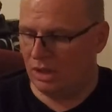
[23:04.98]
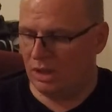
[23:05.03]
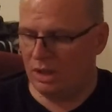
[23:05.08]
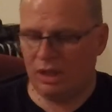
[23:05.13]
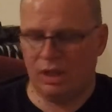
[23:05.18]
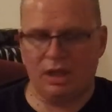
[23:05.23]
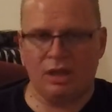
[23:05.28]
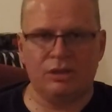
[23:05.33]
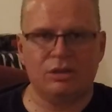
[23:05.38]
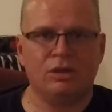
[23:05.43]

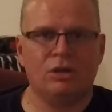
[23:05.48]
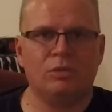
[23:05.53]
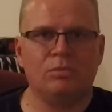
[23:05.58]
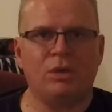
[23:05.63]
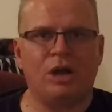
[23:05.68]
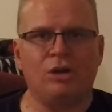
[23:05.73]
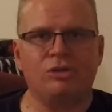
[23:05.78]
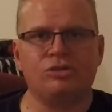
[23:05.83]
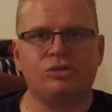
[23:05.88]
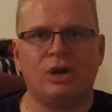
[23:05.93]
and
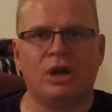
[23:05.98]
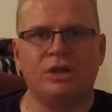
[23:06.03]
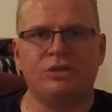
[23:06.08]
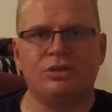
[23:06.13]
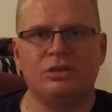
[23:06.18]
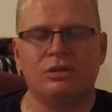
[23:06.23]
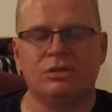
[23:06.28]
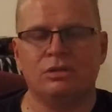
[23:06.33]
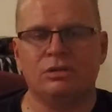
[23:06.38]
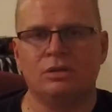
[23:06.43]
I'll try
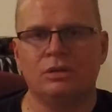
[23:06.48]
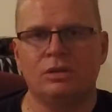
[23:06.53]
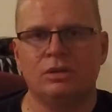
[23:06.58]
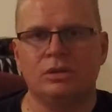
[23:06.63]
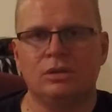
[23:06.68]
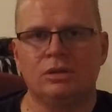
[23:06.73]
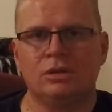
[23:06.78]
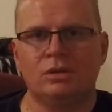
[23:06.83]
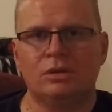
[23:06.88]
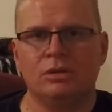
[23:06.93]
to,
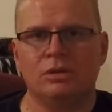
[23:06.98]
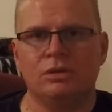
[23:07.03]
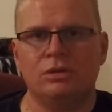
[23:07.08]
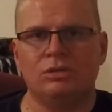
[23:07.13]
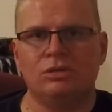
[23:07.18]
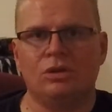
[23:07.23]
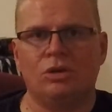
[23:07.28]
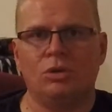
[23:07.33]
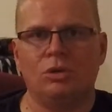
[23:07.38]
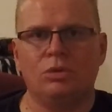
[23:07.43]
you
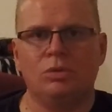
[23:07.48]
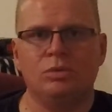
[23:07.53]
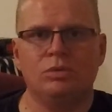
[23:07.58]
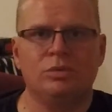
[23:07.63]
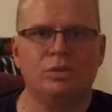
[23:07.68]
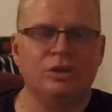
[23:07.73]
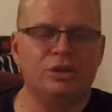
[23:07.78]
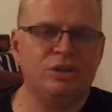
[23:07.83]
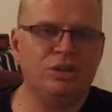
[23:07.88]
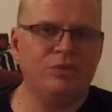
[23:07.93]
know,
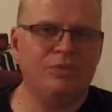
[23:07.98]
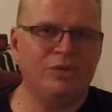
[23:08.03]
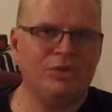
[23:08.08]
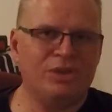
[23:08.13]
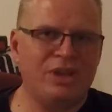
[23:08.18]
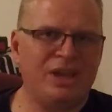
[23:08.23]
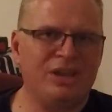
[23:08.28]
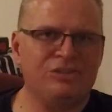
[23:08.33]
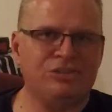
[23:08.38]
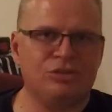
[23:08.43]
give you an
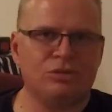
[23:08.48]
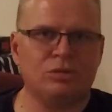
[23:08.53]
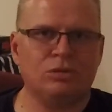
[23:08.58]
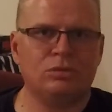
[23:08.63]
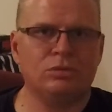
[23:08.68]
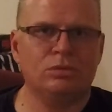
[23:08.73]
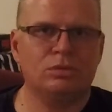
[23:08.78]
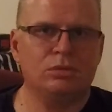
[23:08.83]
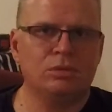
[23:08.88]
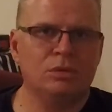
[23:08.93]
answer
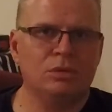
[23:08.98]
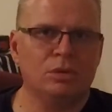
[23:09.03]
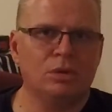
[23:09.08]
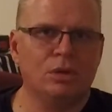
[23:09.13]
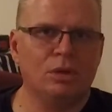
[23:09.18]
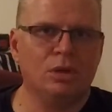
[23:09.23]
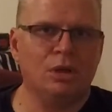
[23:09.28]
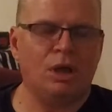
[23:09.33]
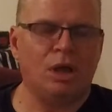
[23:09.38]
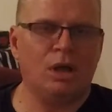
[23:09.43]

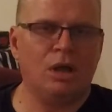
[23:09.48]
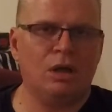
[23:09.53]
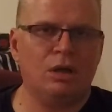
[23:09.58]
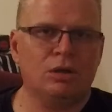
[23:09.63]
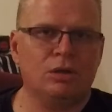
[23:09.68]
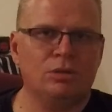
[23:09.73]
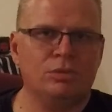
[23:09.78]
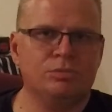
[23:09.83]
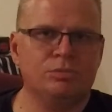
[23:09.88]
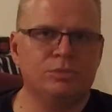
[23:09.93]

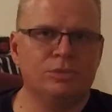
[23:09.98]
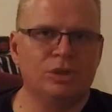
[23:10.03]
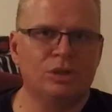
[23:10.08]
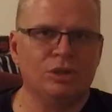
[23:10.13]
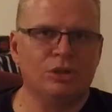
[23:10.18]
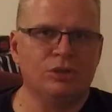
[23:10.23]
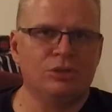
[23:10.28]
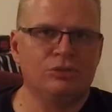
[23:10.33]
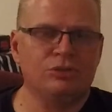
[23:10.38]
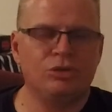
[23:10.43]

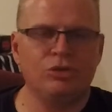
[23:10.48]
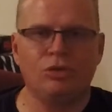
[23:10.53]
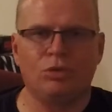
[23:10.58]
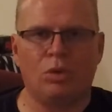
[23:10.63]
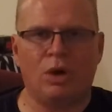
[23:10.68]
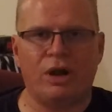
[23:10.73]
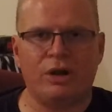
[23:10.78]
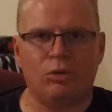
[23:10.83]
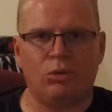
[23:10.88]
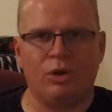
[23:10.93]
to the
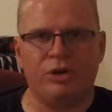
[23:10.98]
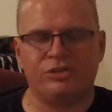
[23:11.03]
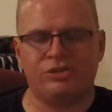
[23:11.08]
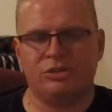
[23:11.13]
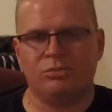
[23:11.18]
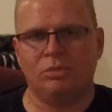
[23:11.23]
right question.